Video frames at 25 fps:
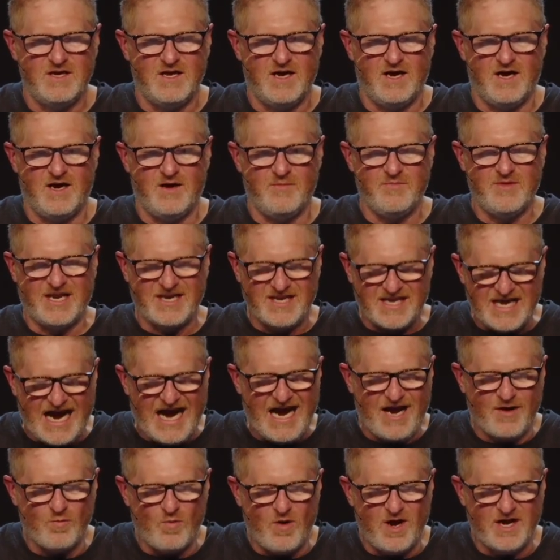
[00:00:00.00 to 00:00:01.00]
that
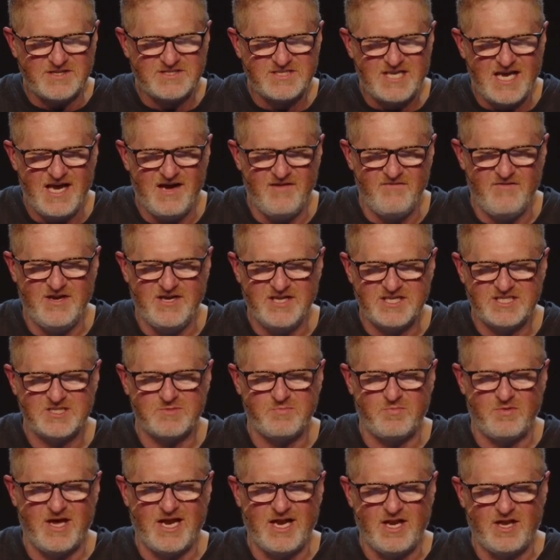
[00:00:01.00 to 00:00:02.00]
God wants heaven
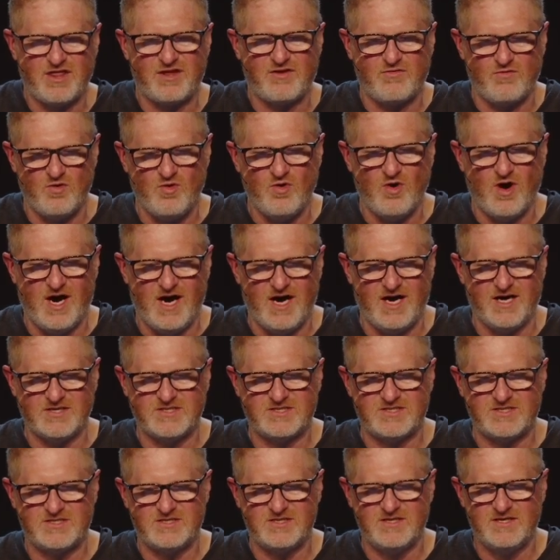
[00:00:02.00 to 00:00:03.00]
displayed through
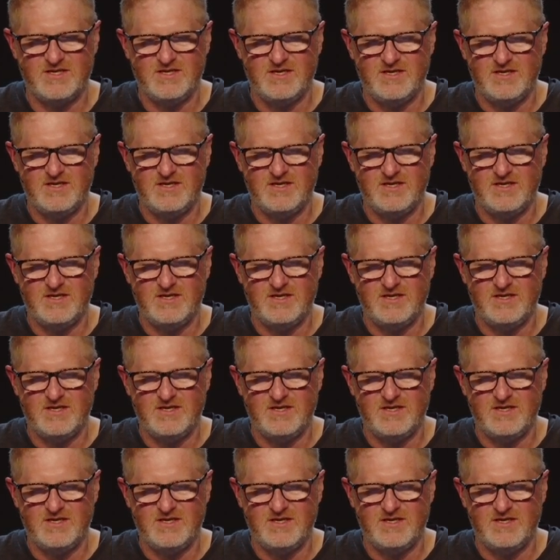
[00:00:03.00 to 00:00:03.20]
us.